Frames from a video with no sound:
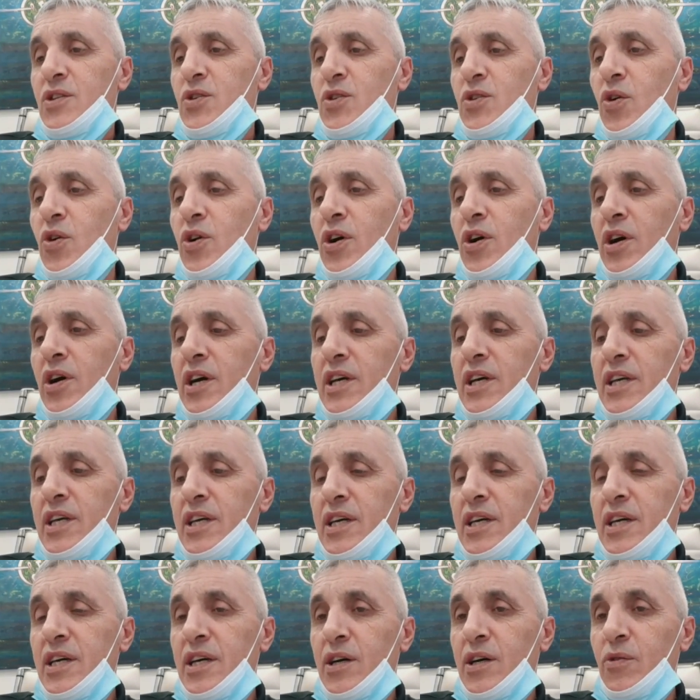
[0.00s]
So
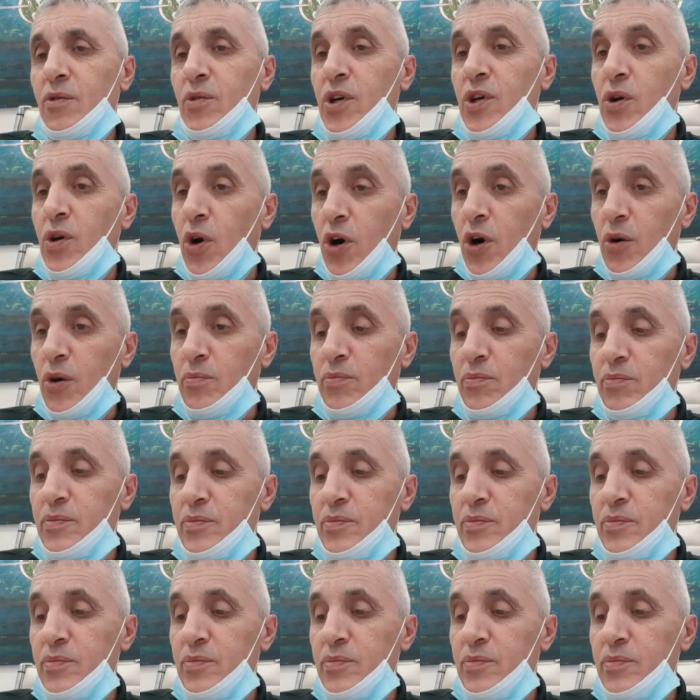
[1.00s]
we hope